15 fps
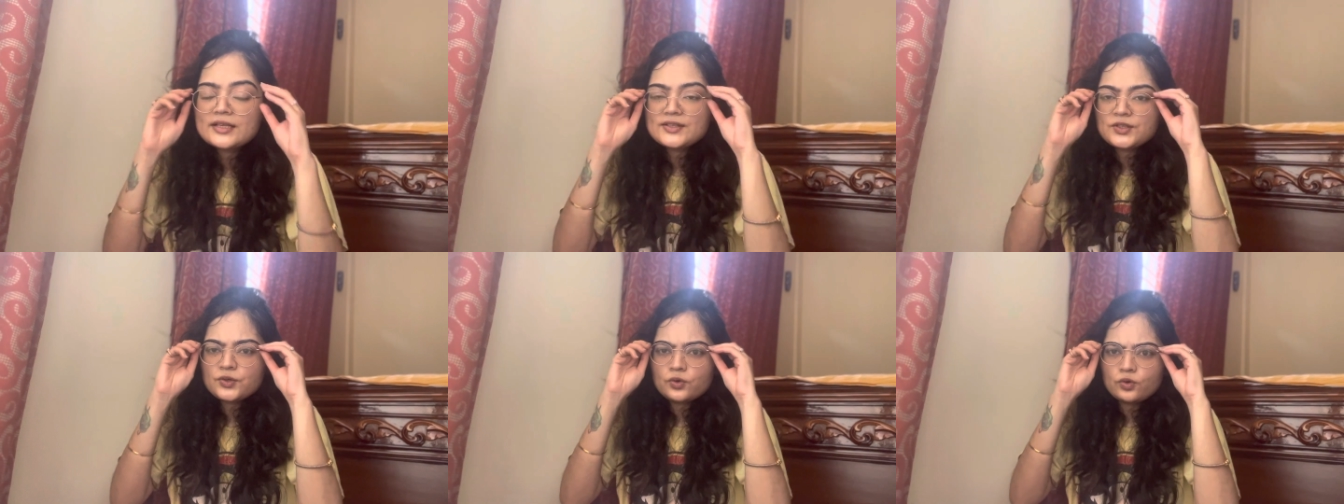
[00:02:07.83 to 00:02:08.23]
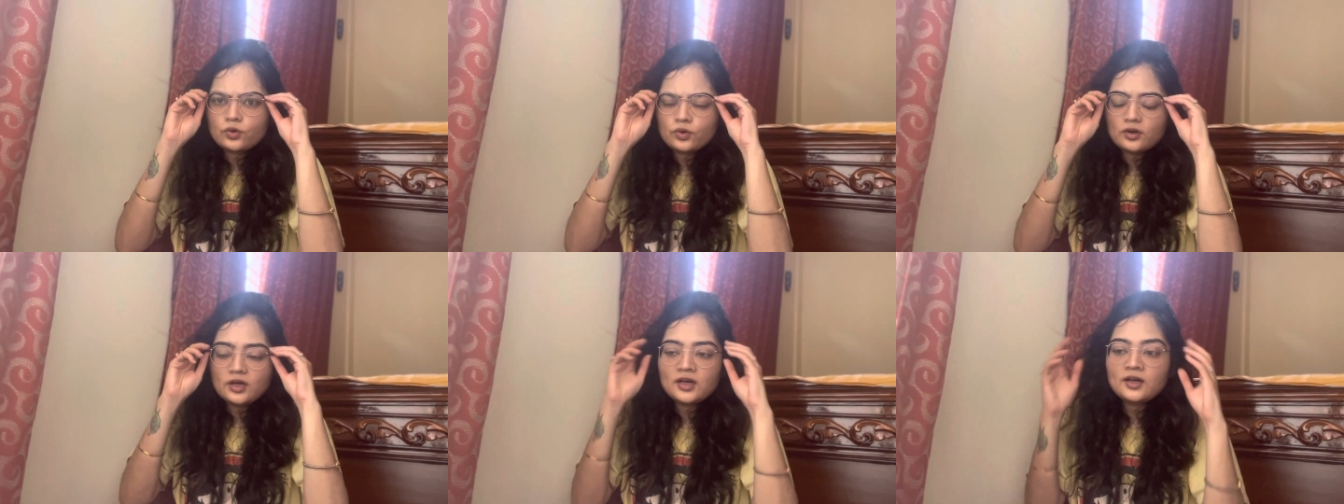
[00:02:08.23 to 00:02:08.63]

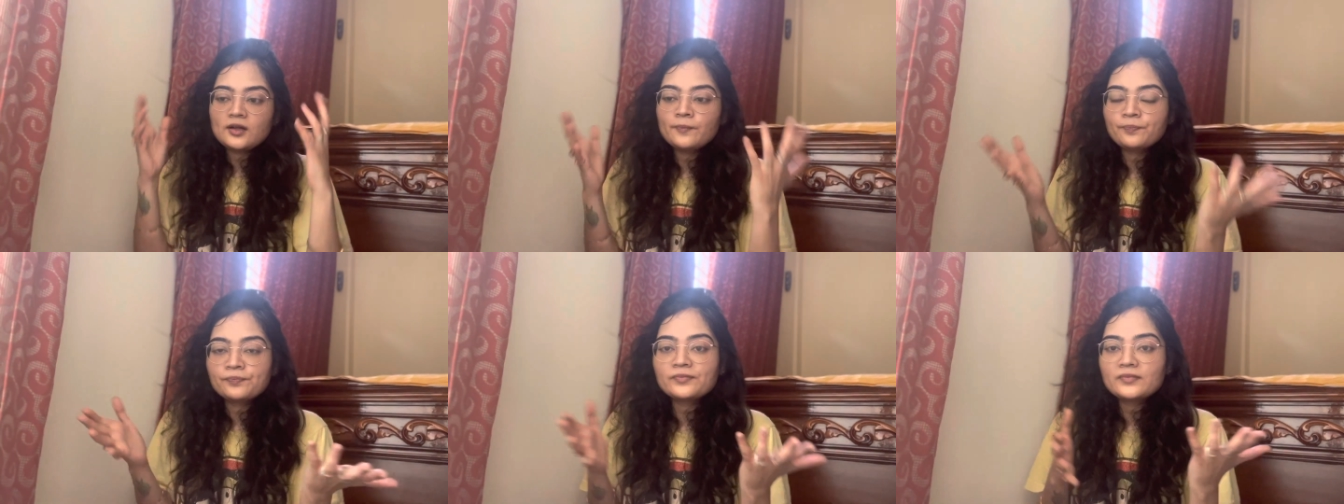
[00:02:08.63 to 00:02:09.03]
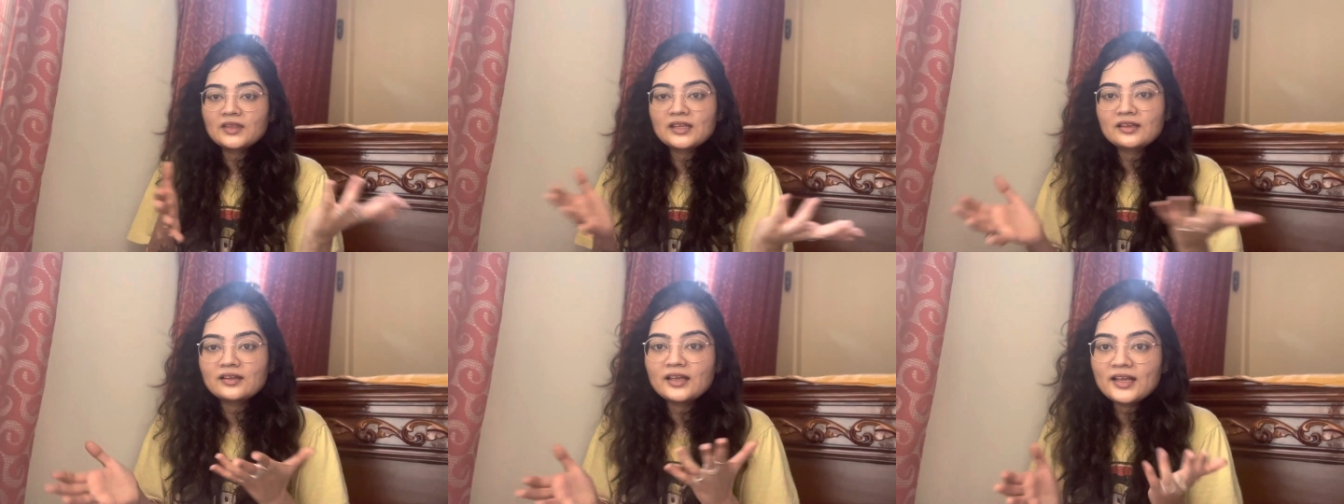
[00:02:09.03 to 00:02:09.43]
So
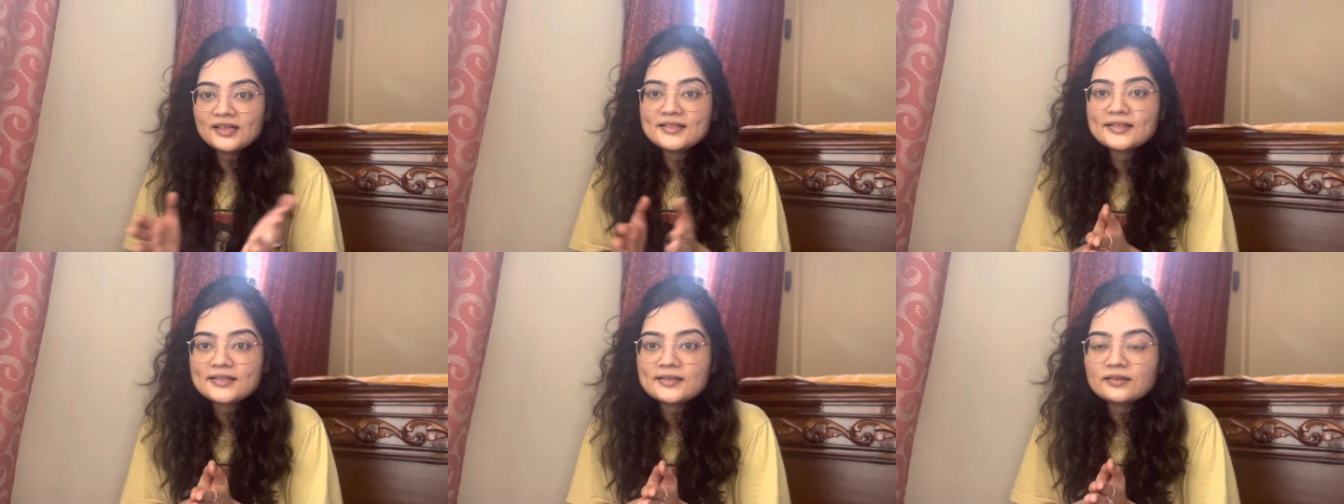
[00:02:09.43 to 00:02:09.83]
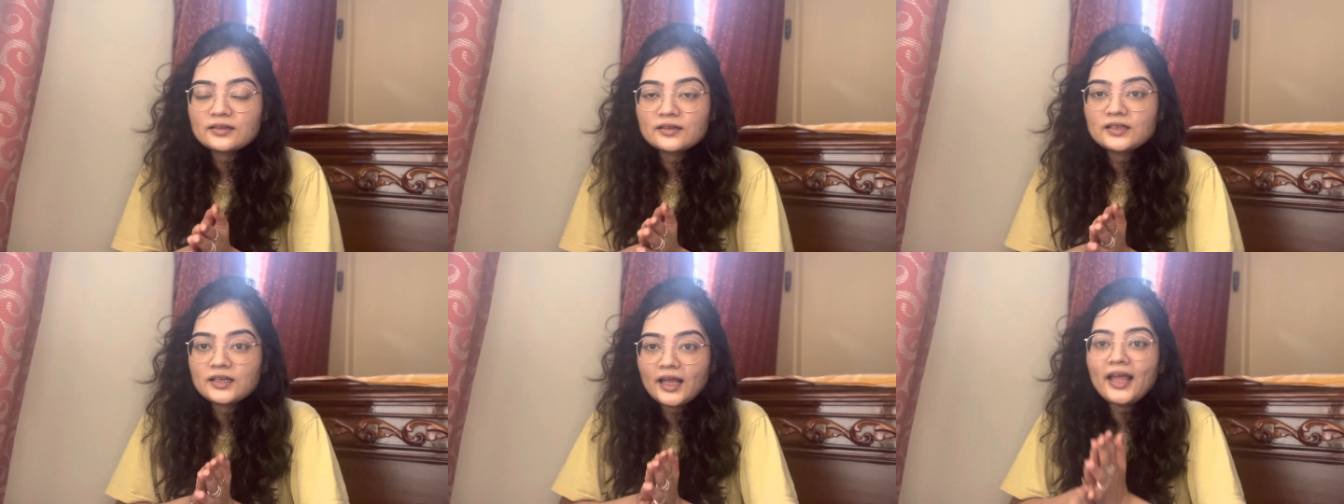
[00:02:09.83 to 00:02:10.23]

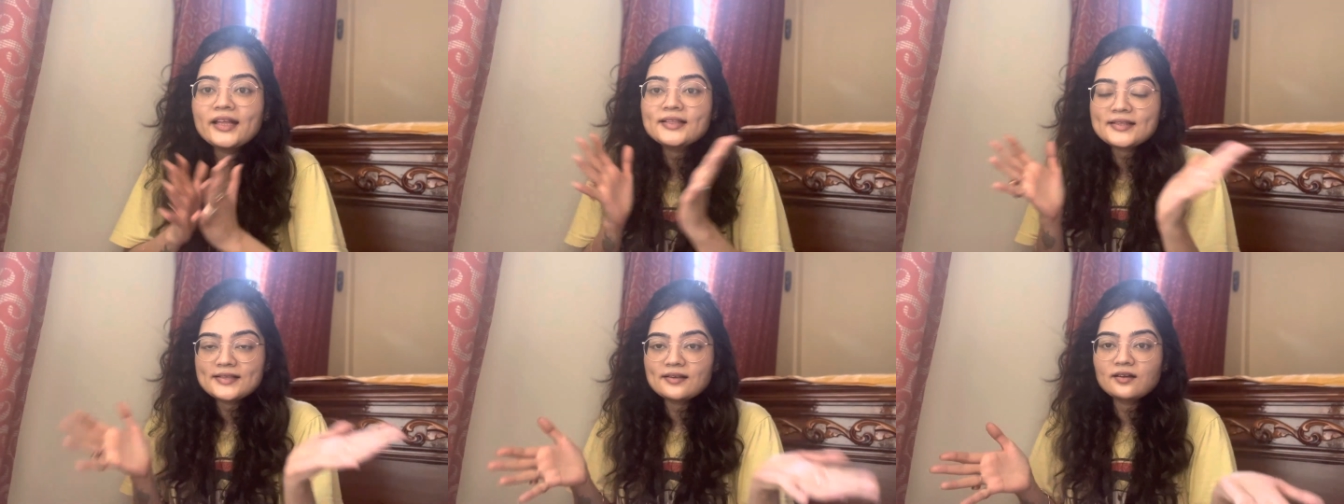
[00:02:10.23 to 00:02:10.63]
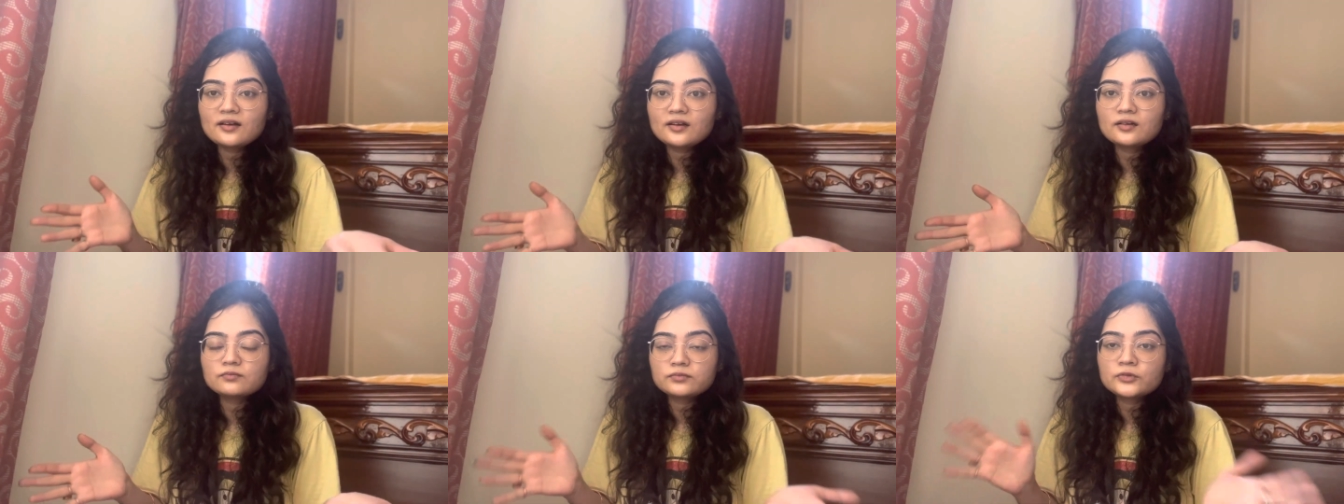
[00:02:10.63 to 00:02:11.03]
it's
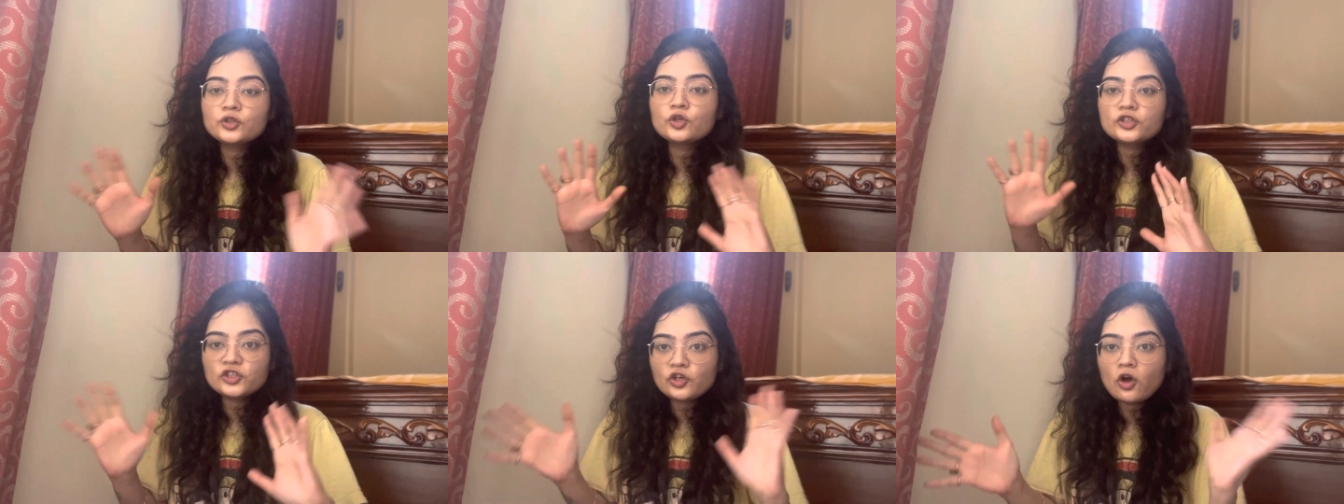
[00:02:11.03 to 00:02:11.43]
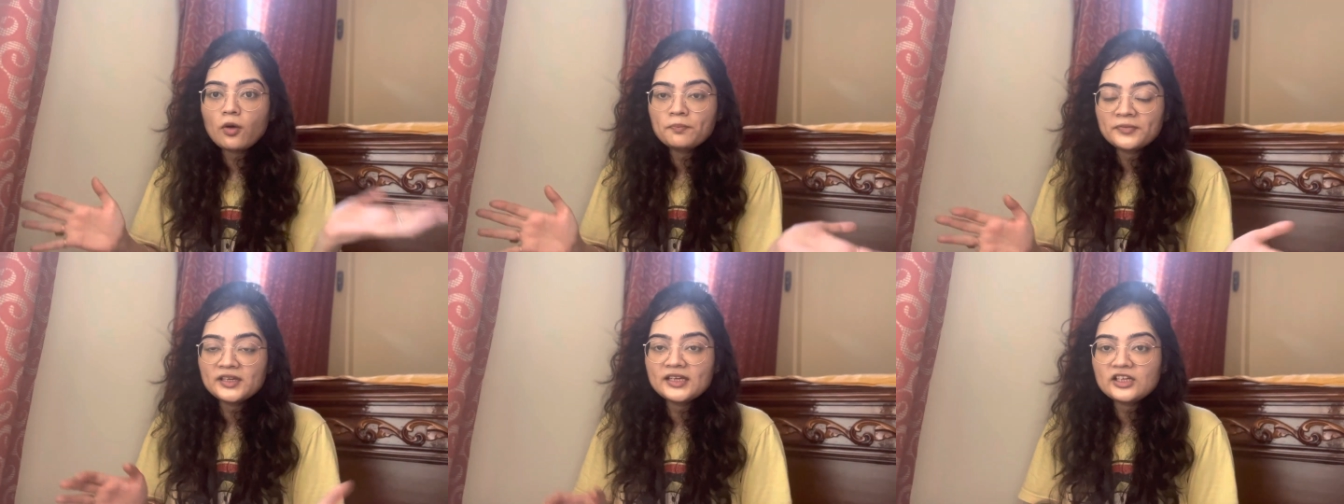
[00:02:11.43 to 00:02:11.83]
a good
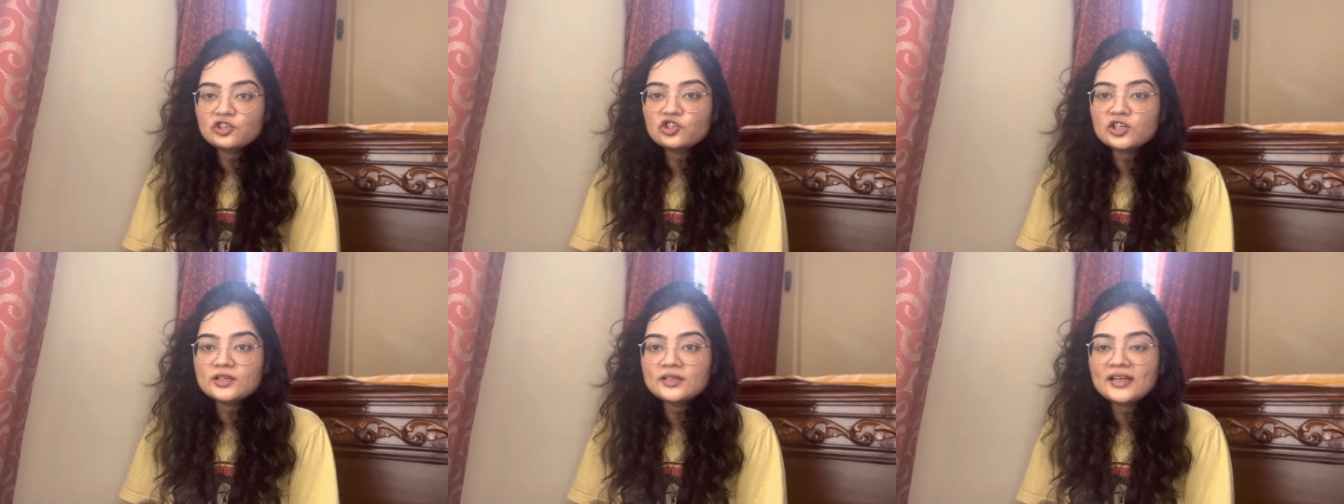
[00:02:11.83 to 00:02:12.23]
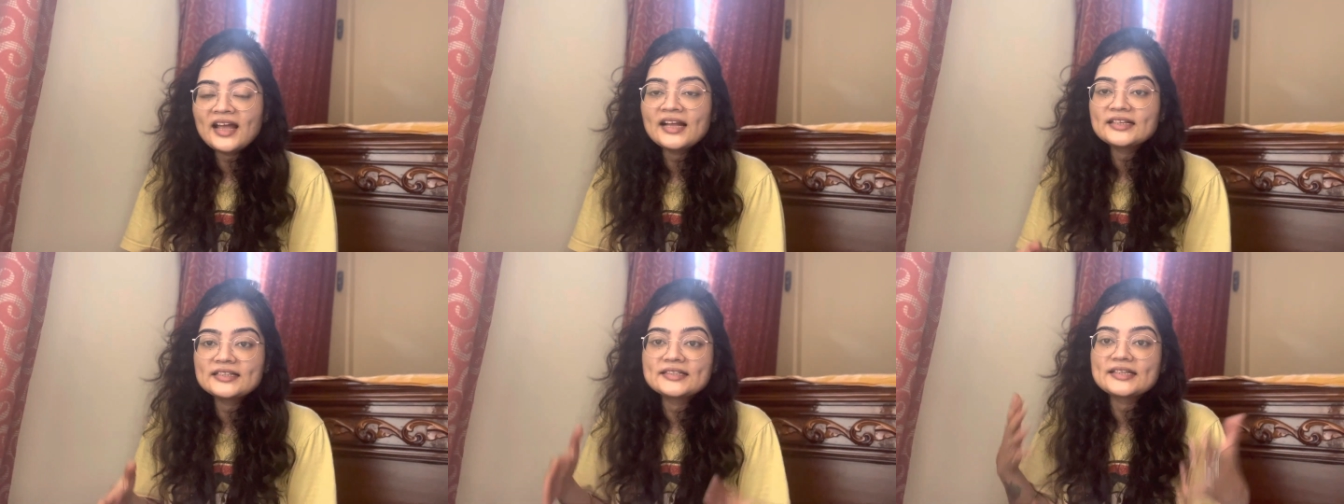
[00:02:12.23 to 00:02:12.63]
combination
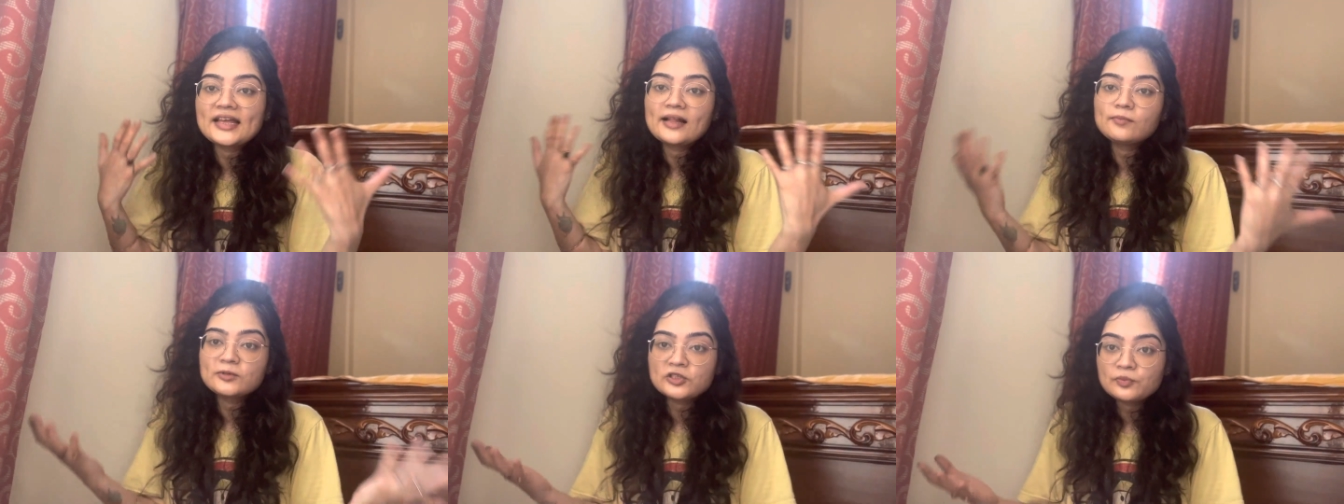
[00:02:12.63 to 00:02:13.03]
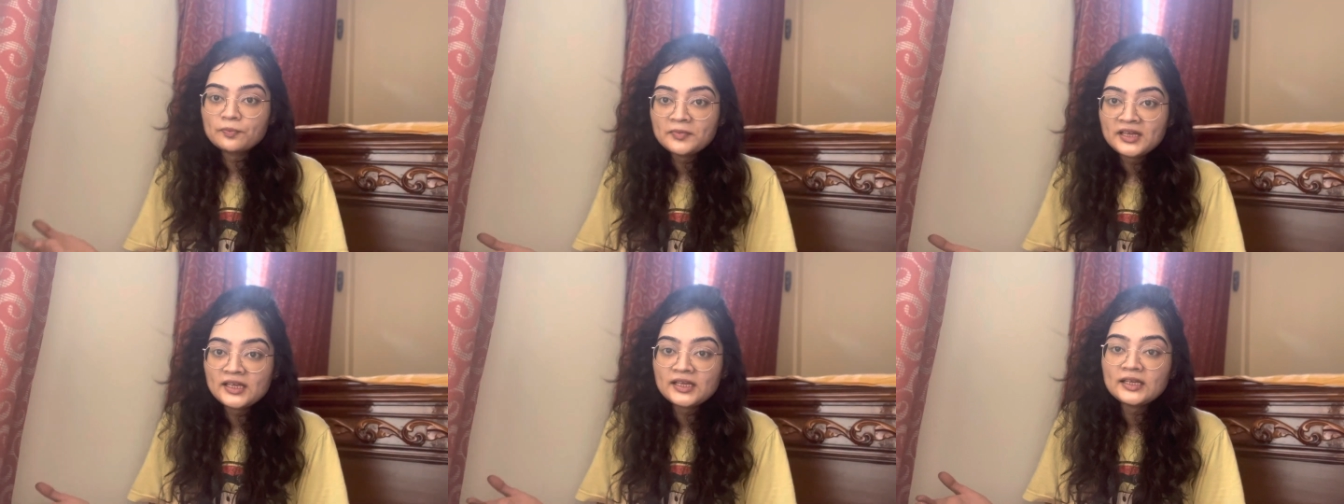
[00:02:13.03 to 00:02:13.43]
and it helped
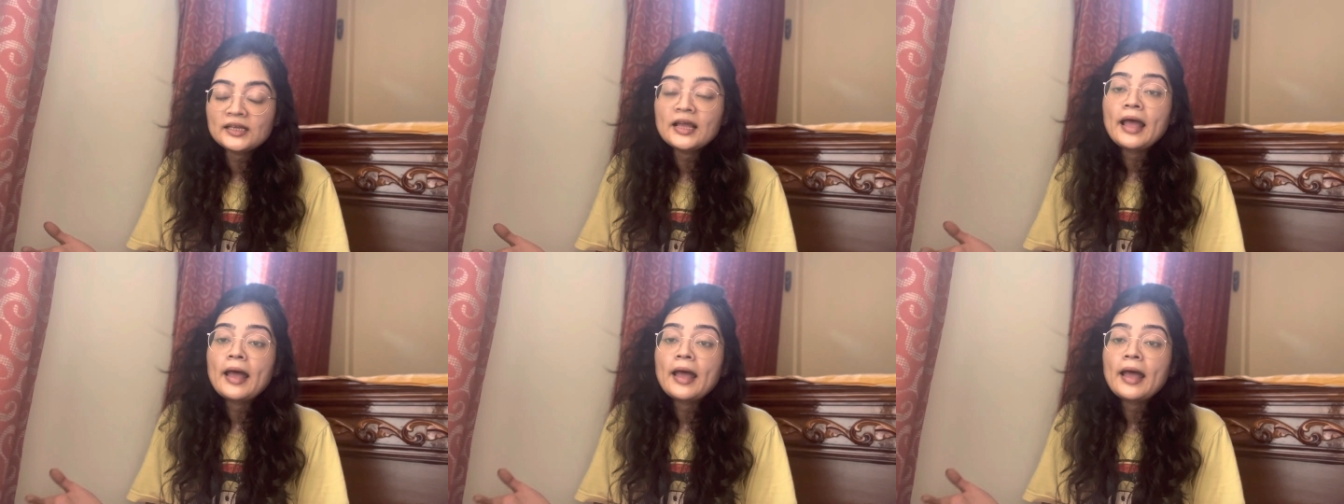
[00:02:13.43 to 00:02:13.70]
me,